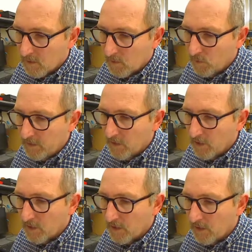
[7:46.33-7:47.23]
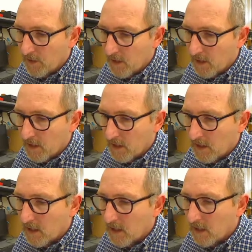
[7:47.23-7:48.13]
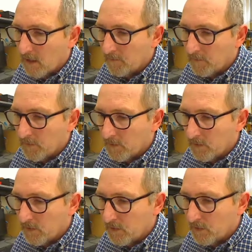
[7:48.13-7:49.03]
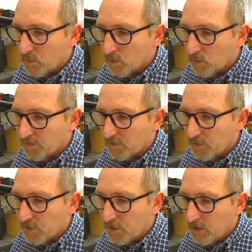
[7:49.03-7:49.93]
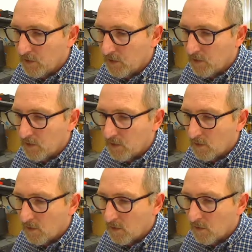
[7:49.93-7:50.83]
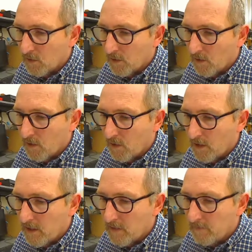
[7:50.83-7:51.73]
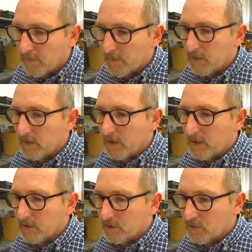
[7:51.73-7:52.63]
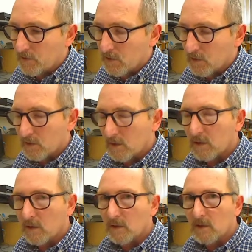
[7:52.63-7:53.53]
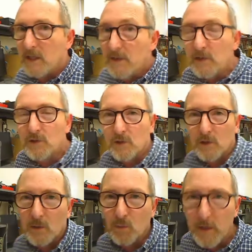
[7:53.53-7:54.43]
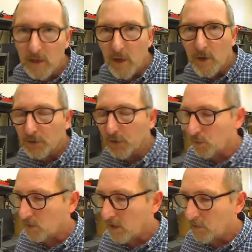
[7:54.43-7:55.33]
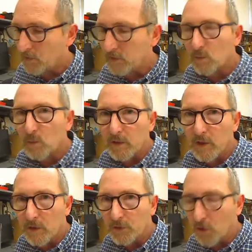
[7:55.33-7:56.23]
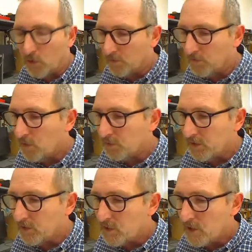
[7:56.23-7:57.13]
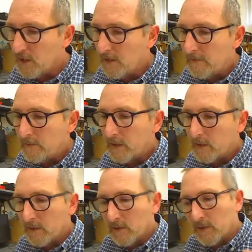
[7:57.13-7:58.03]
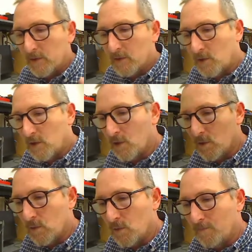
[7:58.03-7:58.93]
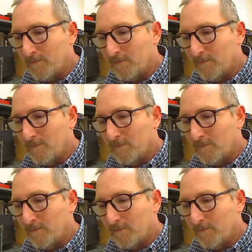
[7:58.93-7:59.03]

We know that R equals V on I in a circuit, and in this circuit we know the total current, we know the total voltage. So